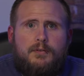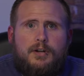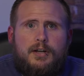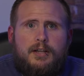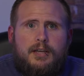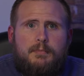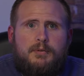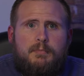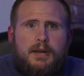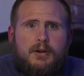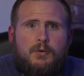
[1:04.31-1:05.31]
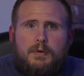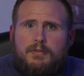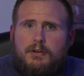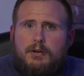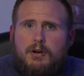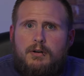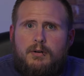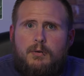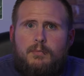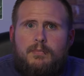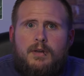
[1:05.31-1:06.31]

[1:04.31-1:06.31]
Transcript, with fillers: for a clip to pair with their article.